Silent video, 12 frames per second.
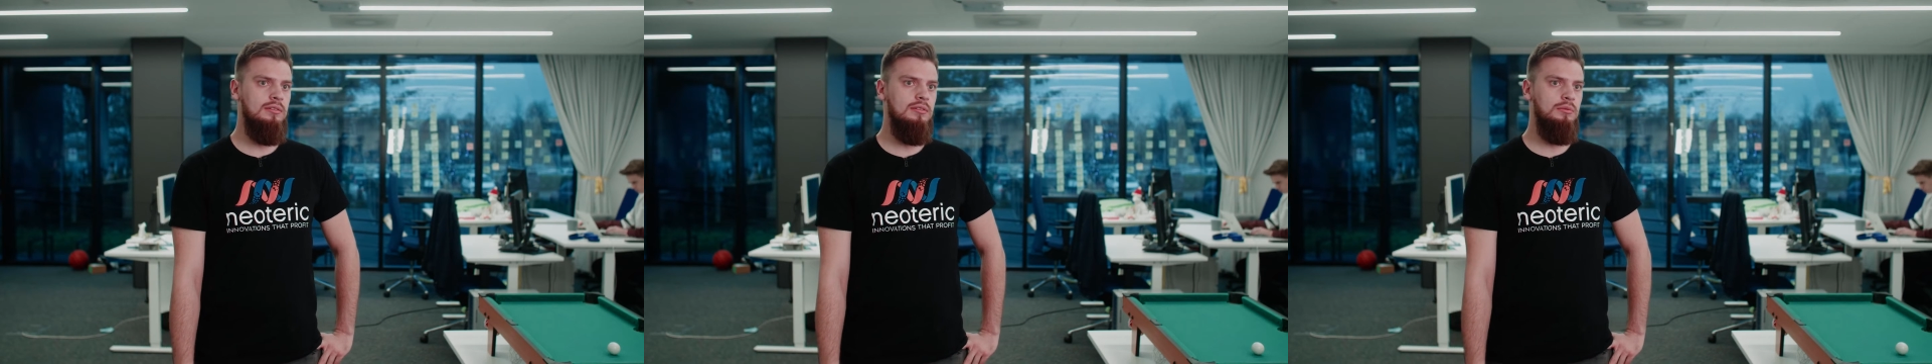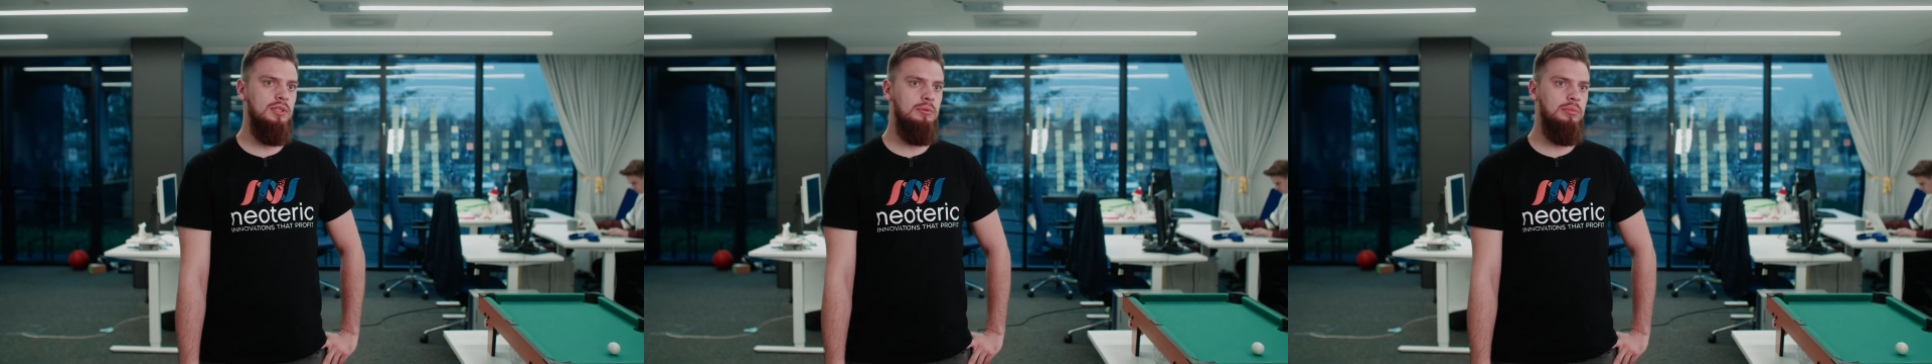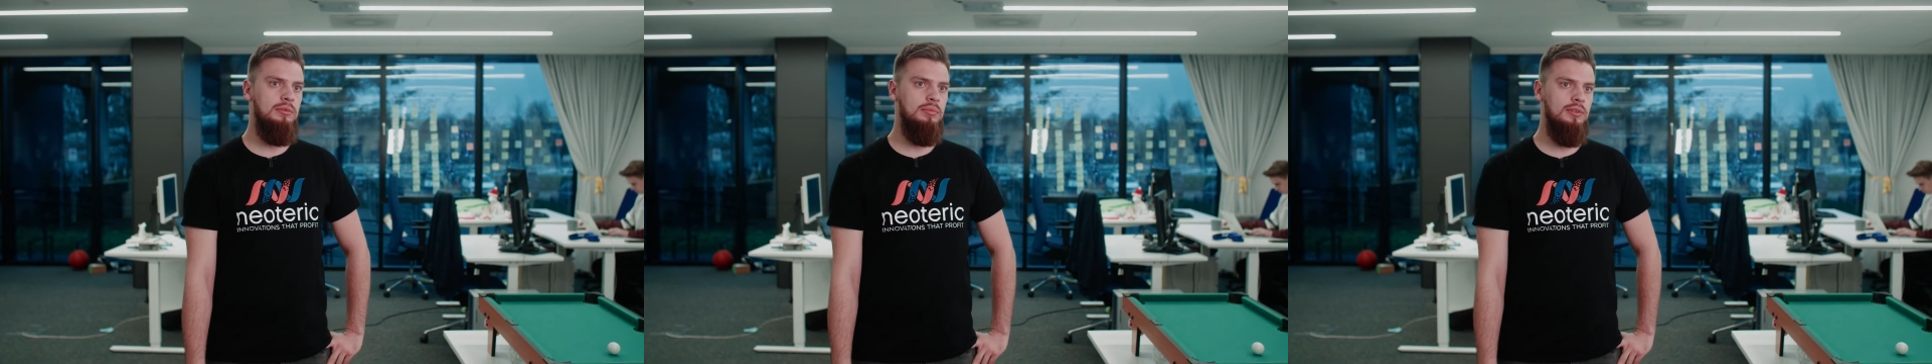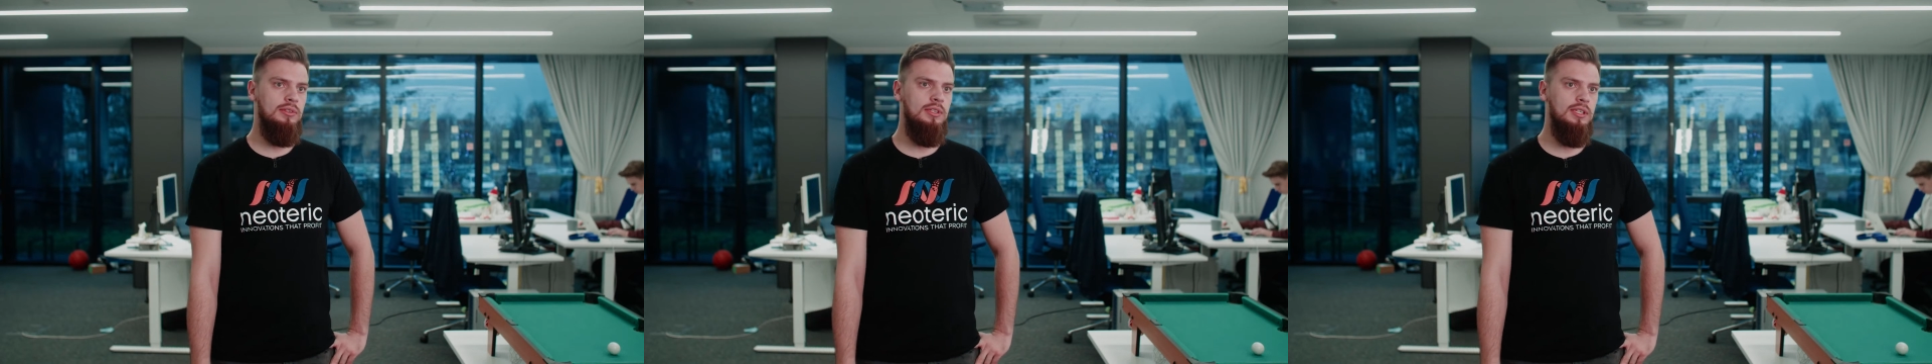really
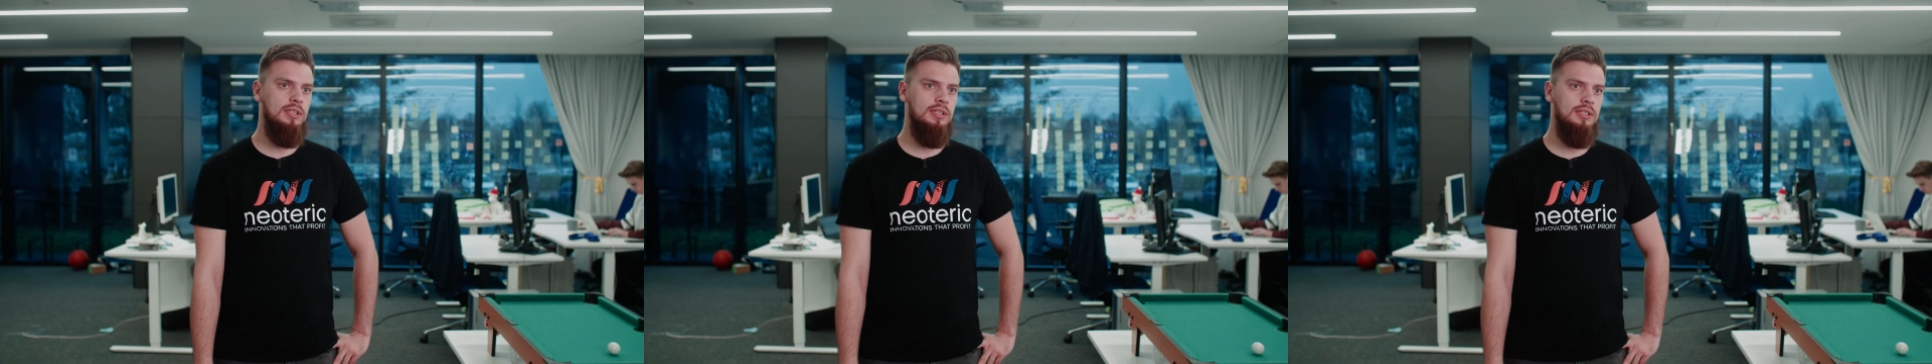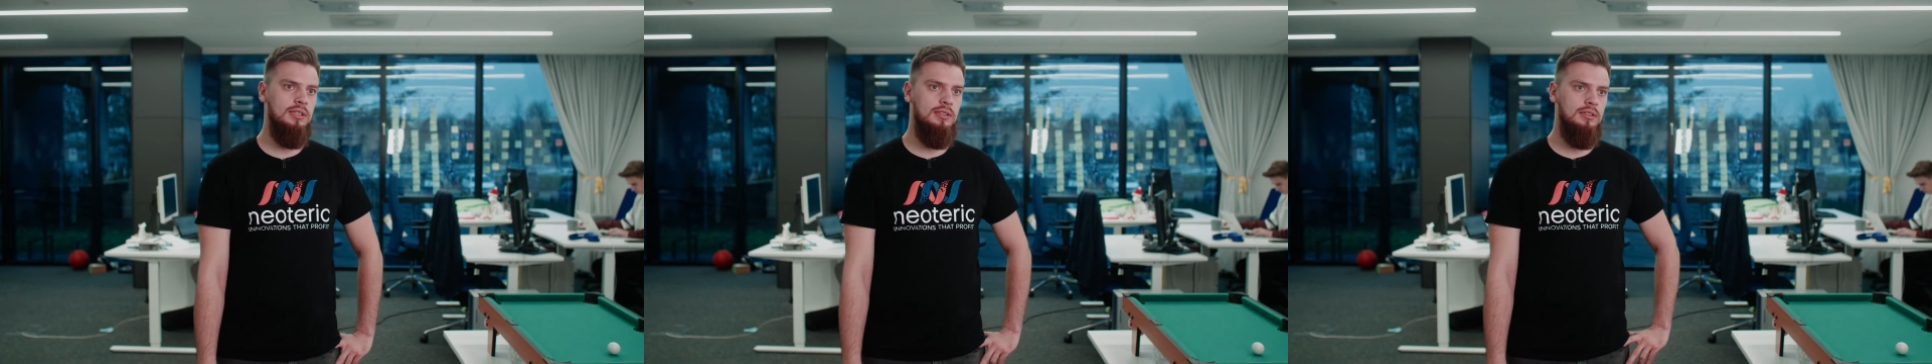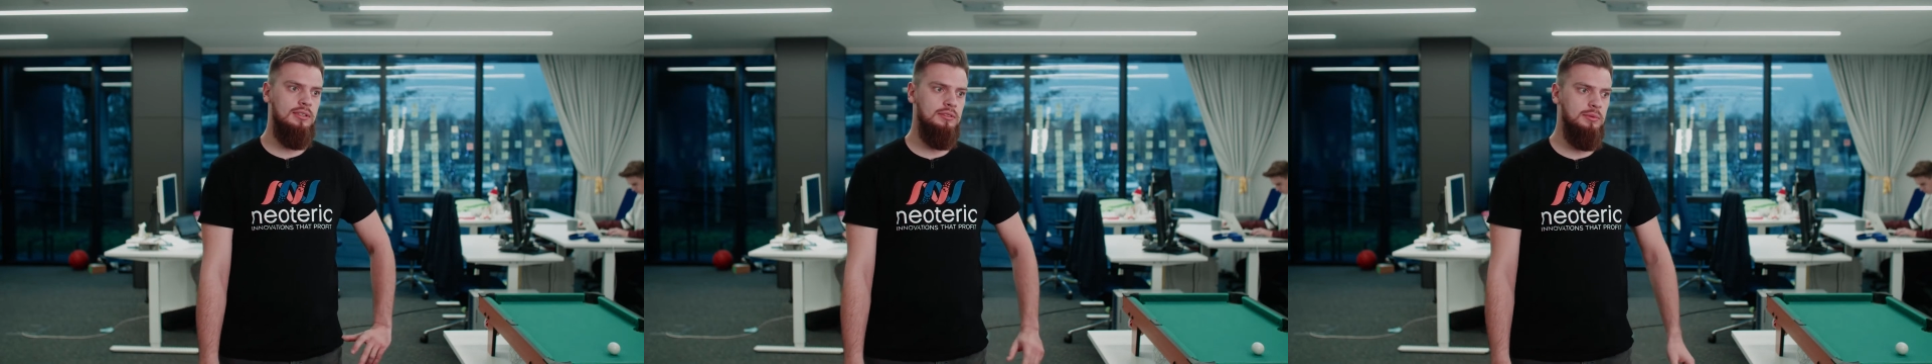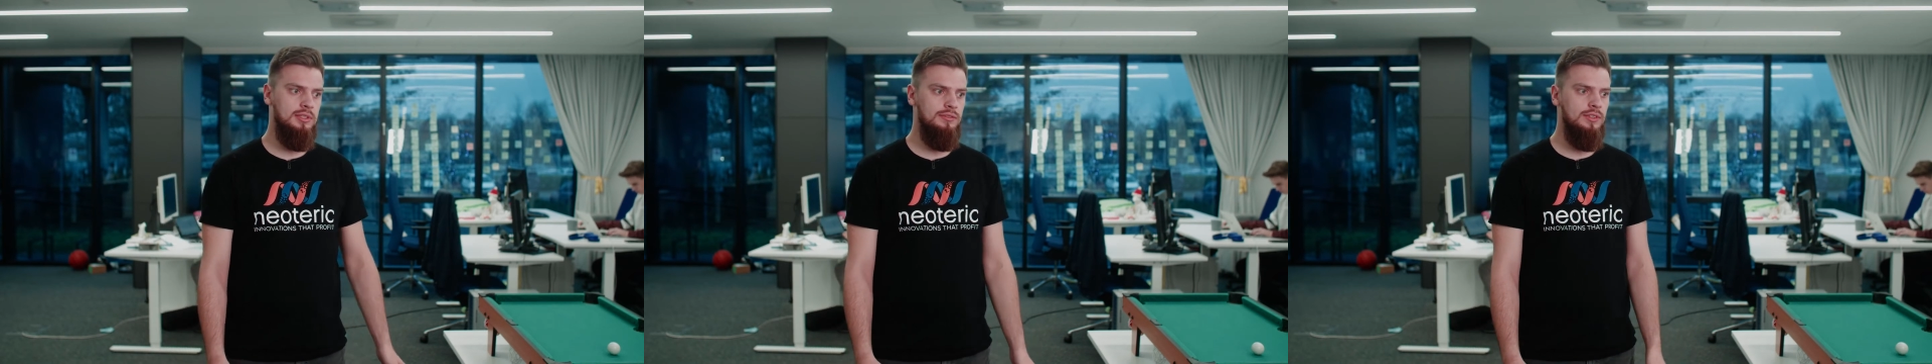pinpoint the
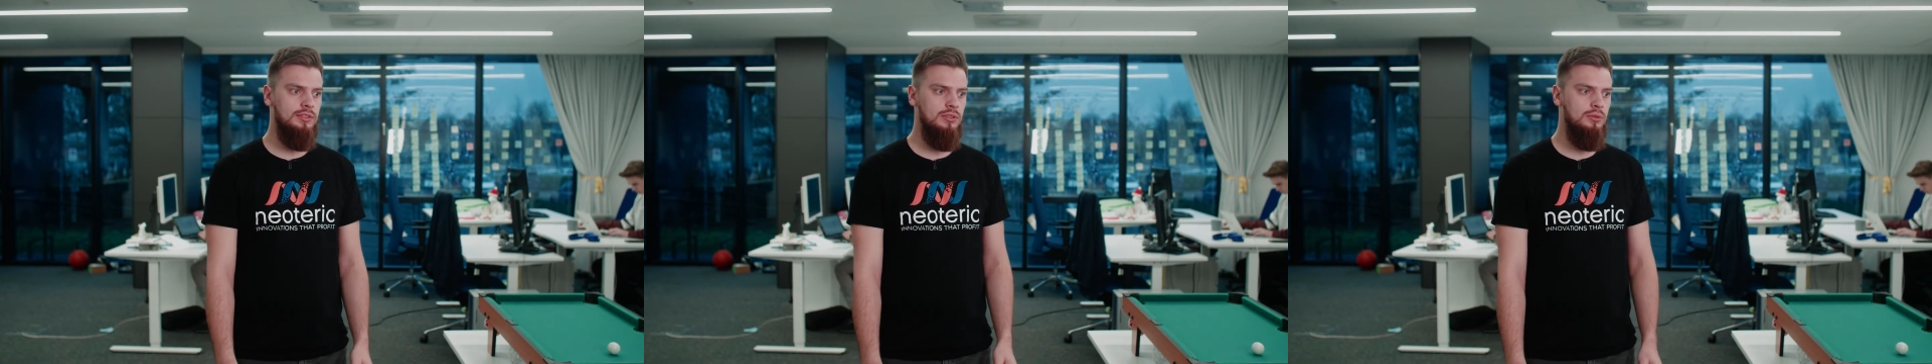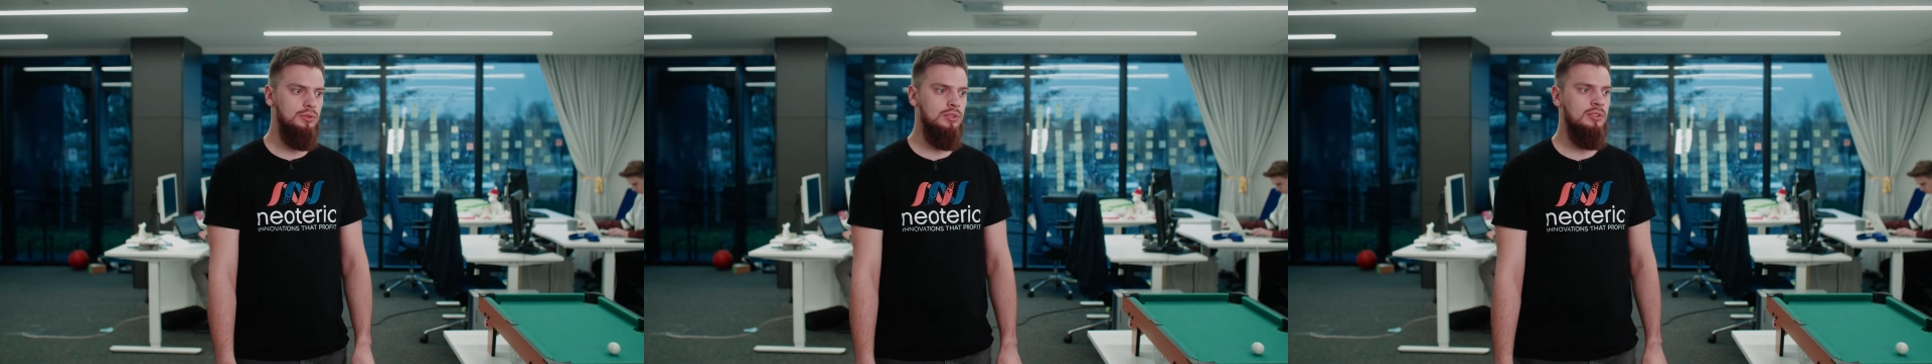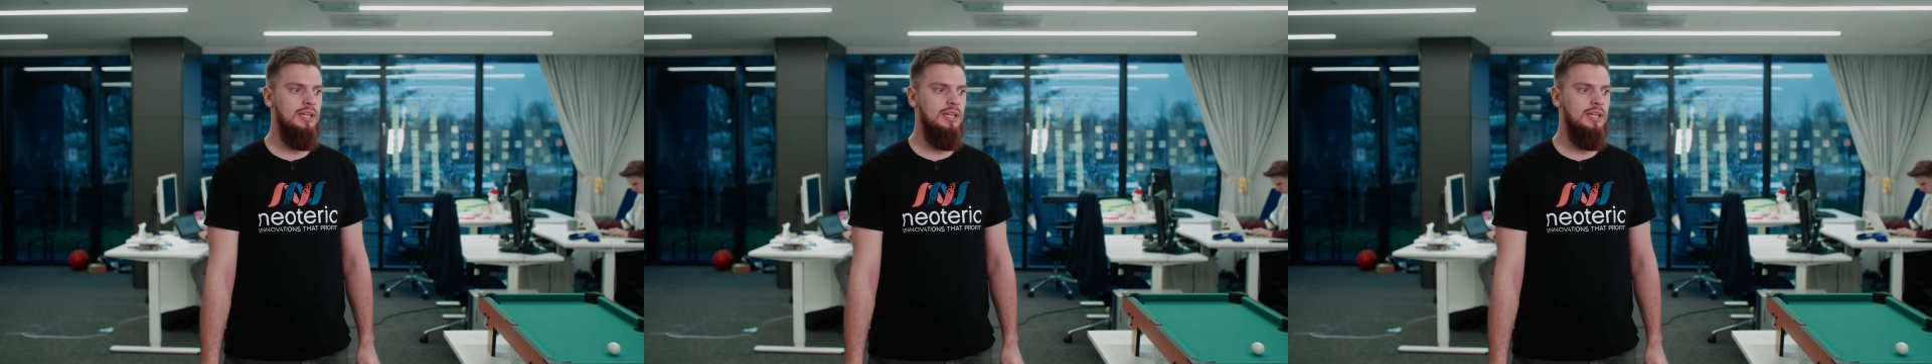specific solution,